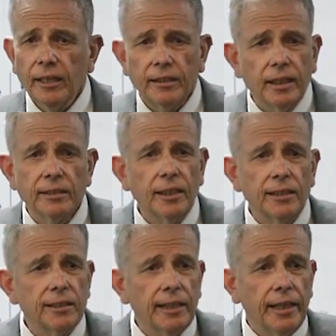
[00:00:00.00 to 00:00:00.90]
doesn't
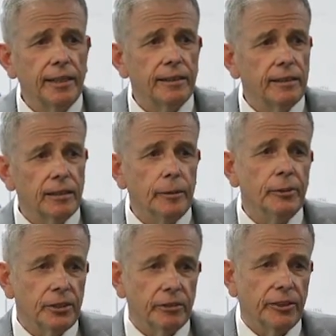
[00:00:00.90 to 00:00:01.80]
understand the
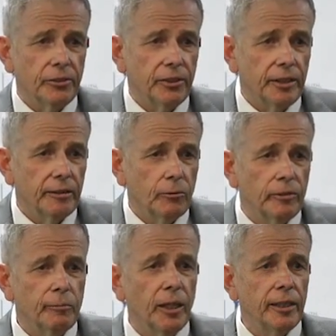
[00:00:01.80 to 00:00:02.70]
limits of healthcare. One
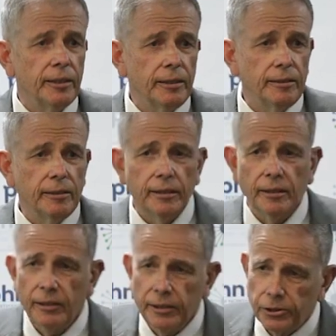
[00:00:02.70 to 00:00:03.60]
of my
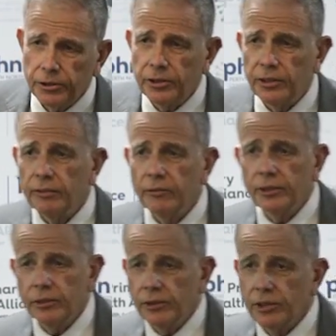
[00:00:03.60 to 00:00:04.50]
interests in
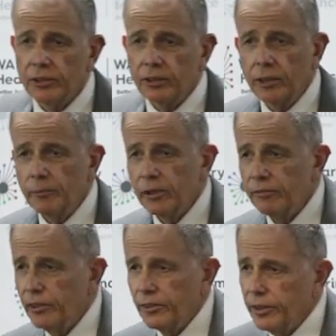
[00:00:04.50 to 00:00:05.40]
research is the limits of
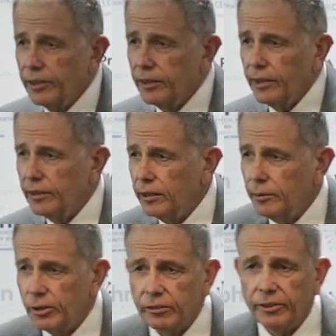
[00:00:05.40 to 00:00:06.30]
healthcare, and the
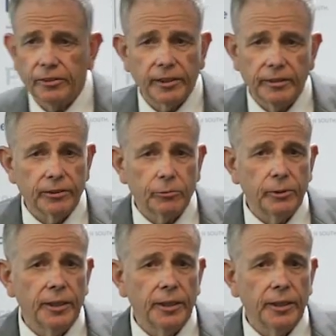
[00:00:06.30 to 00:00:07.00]
limits of healthcare is